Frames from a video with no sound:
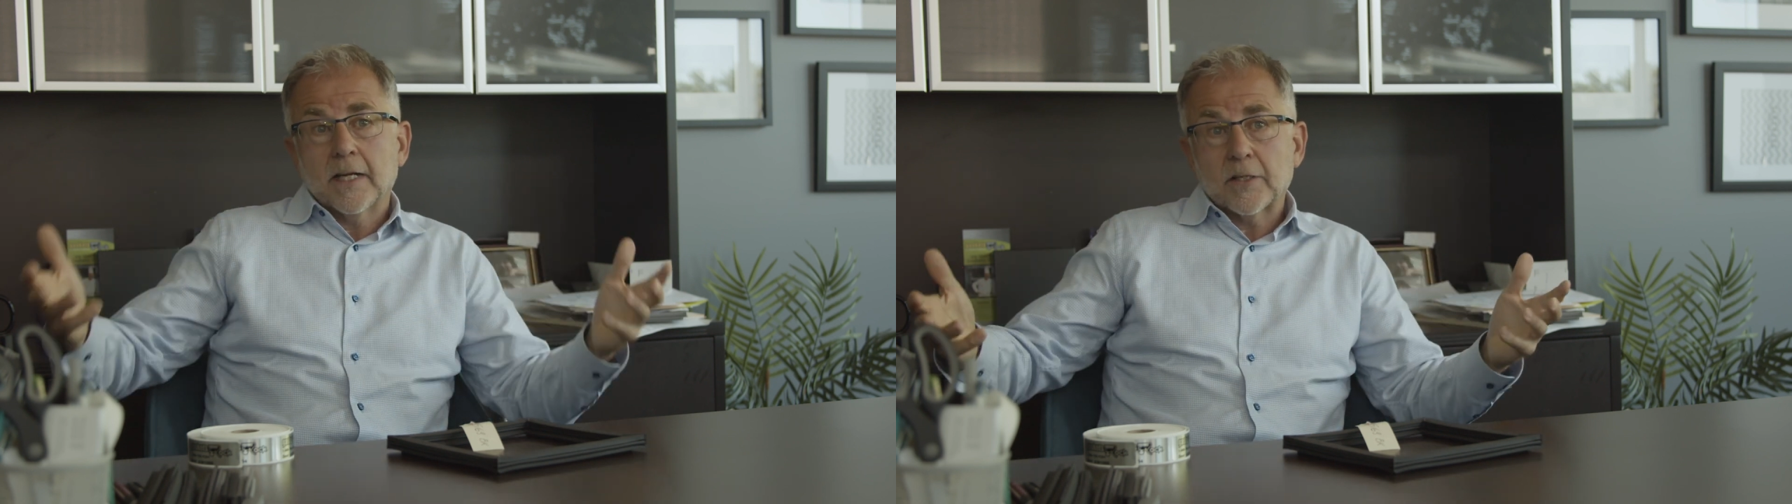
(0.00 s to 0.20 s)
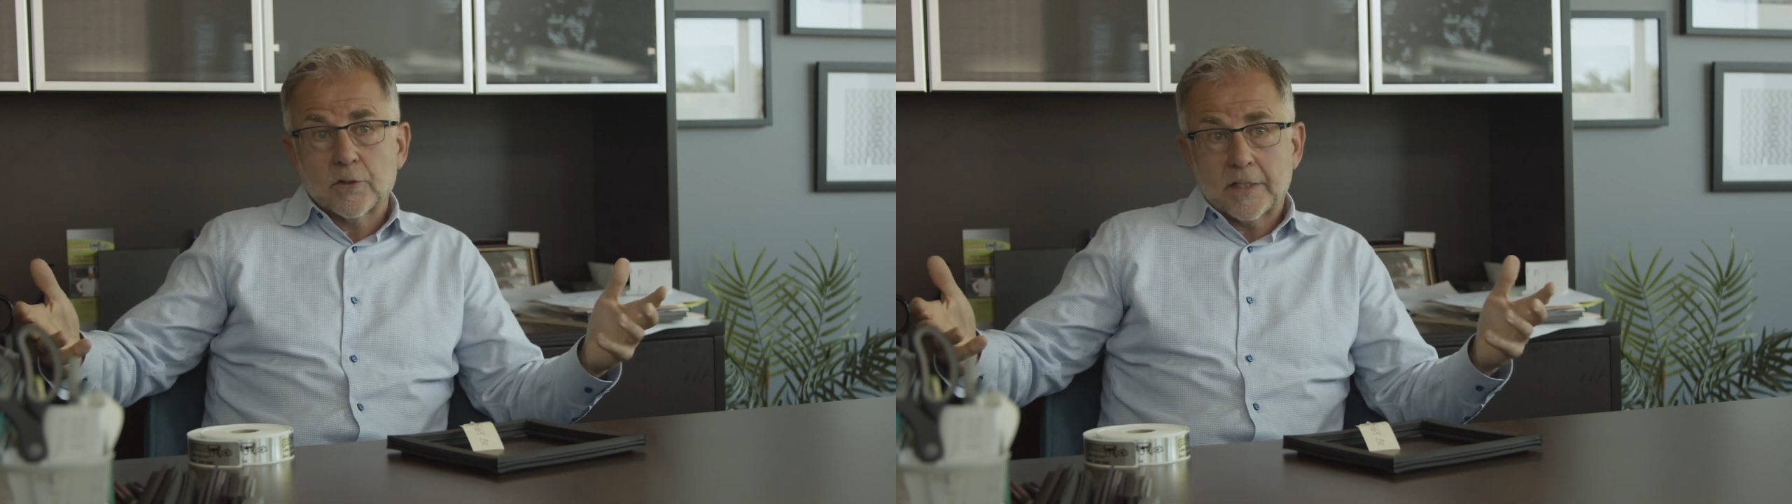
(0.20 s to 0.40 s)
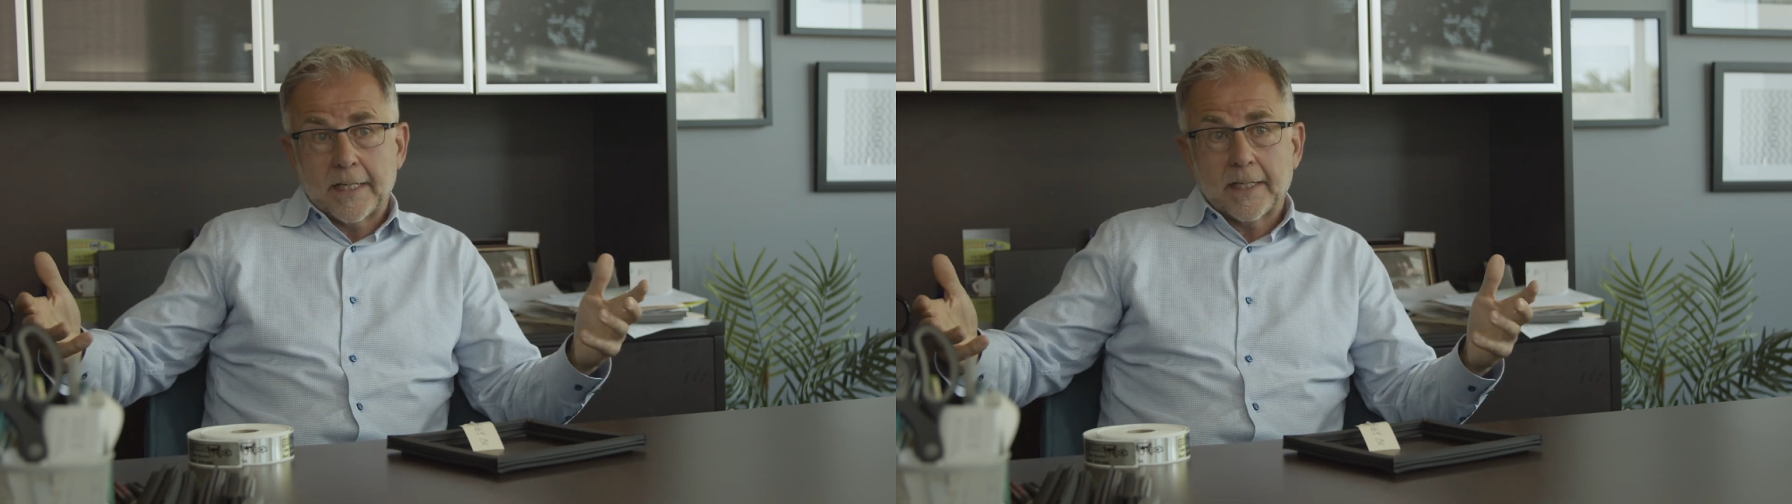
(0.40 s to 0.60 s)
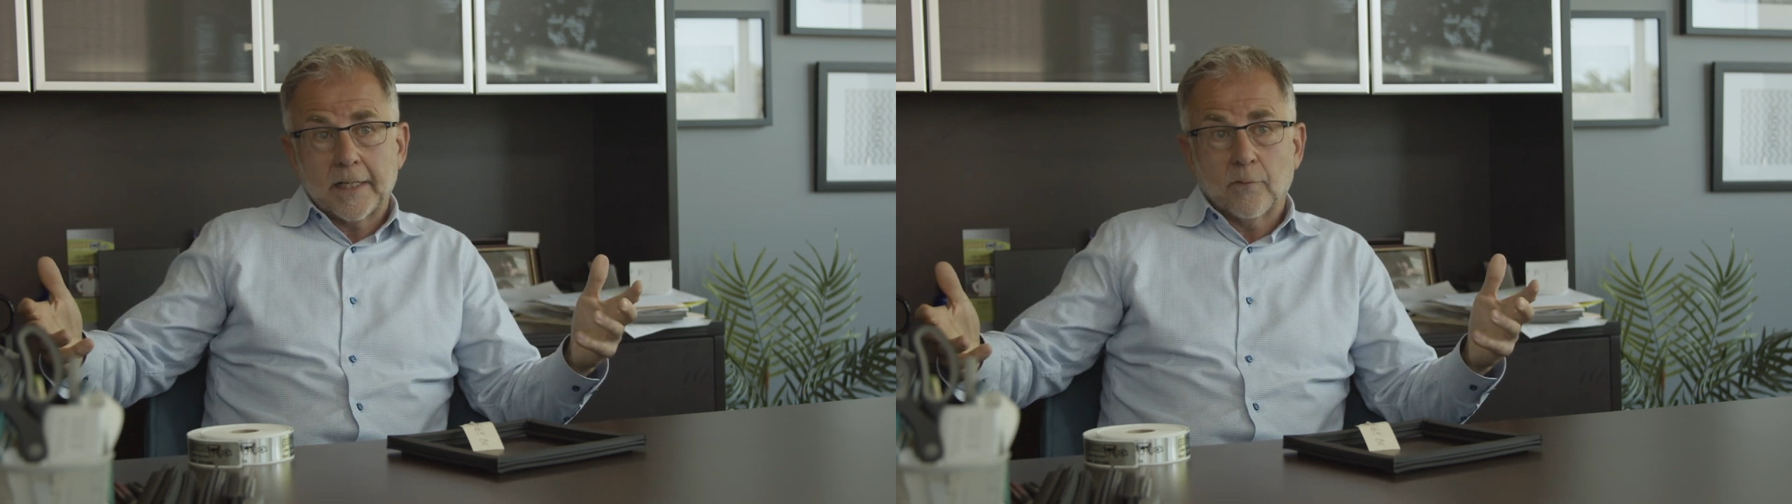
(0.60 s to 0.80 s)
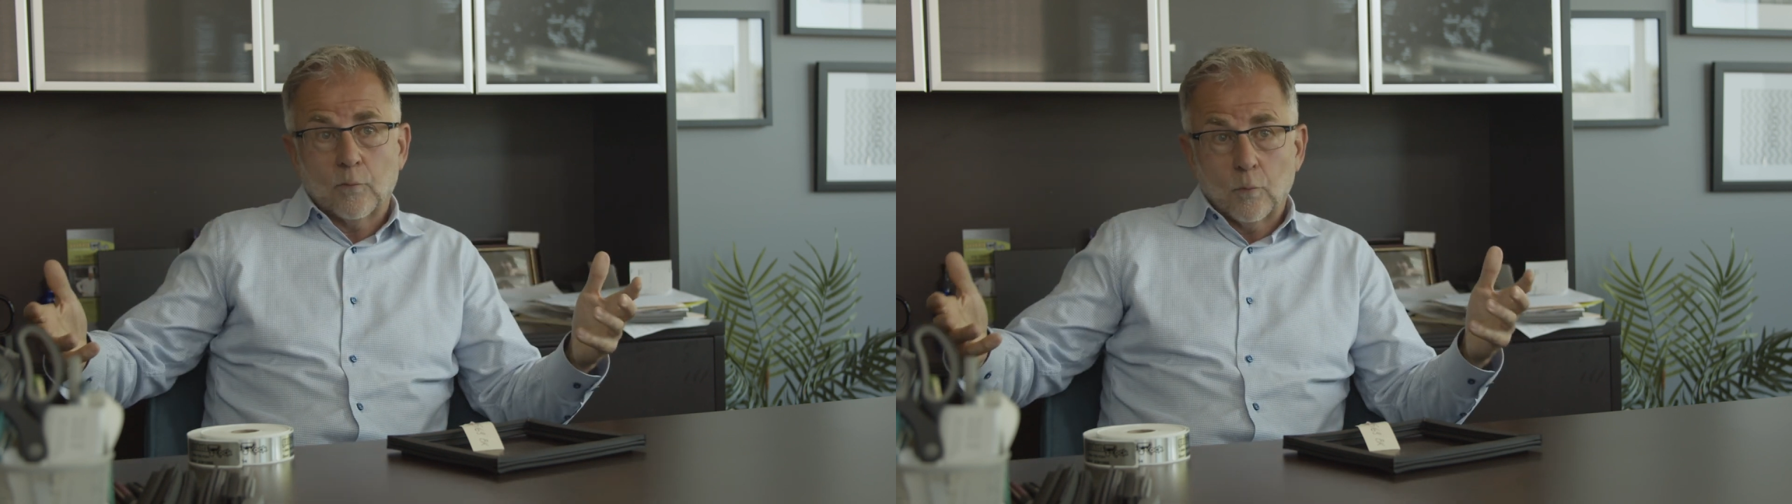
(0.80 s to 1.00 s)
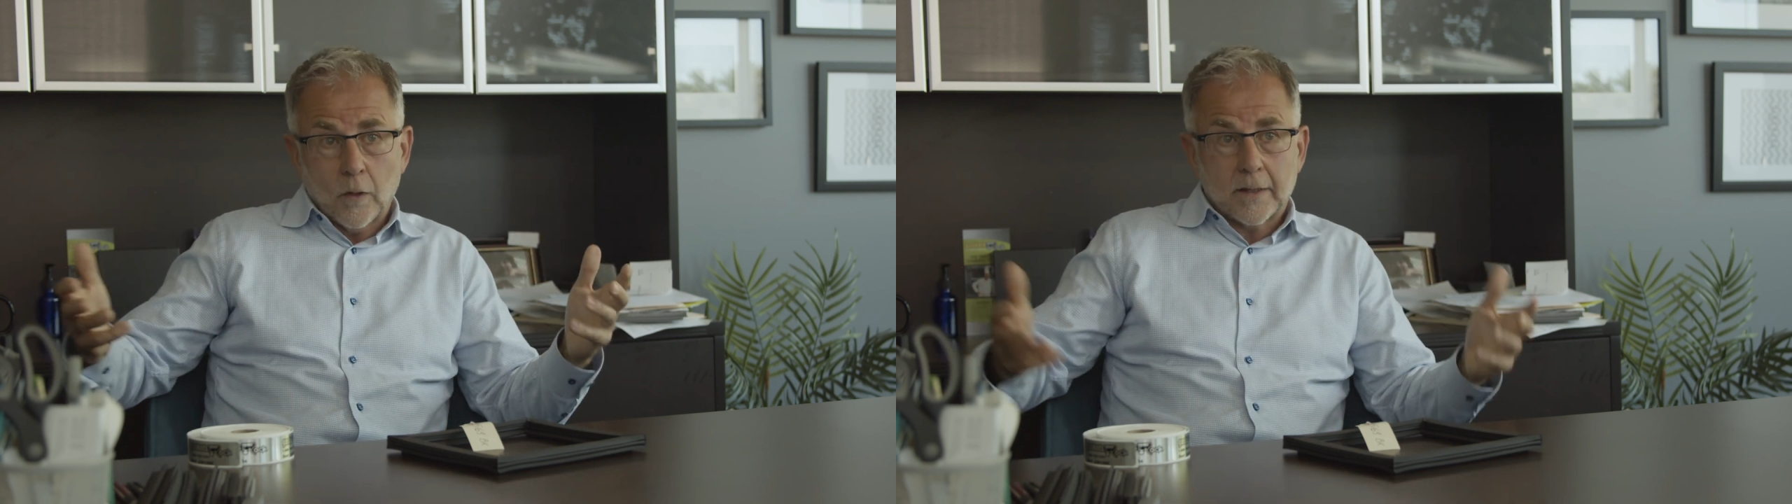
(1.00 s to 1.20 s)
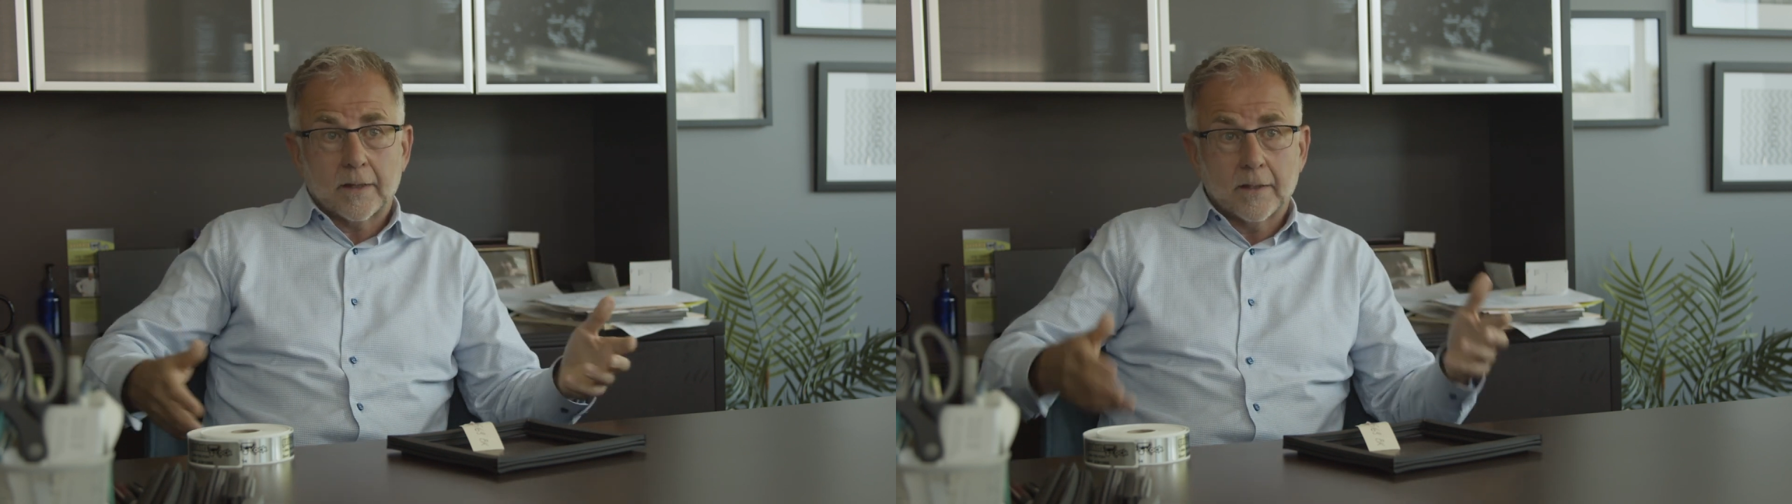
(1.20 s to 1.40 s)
understanding of what